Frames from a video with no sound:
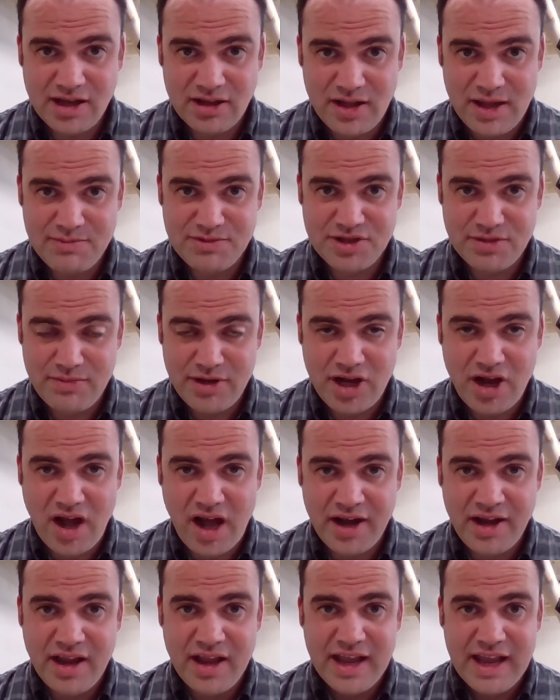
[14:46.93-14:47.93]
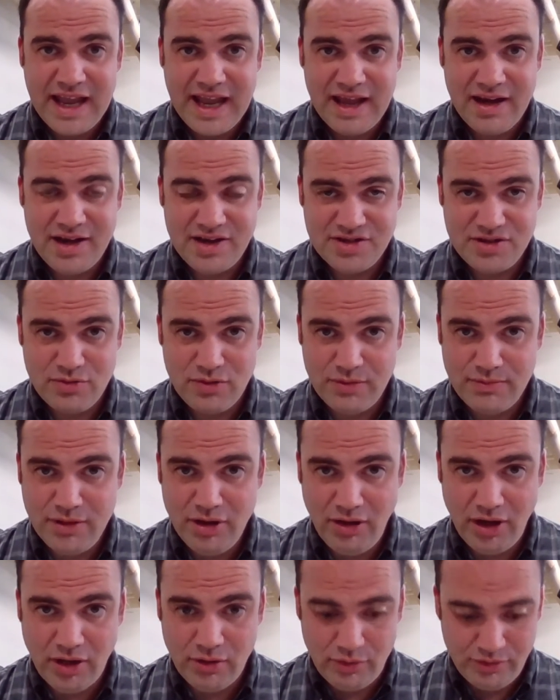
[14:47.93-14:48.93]
claims to be God, and he's doing
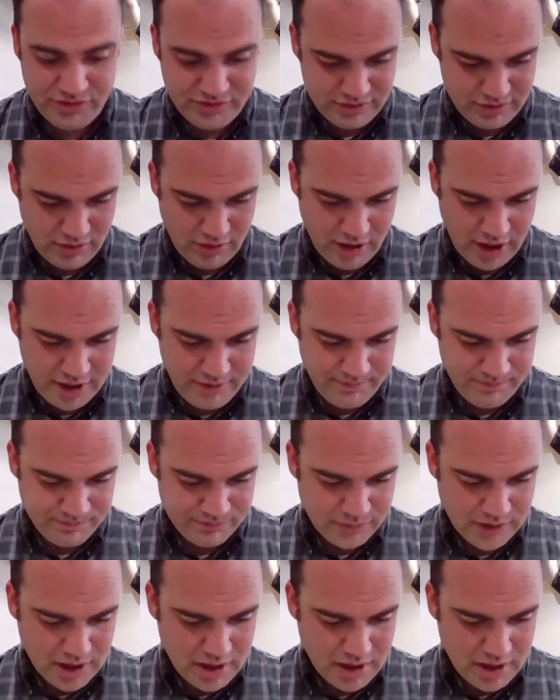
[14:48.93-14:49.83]
miracles, all right?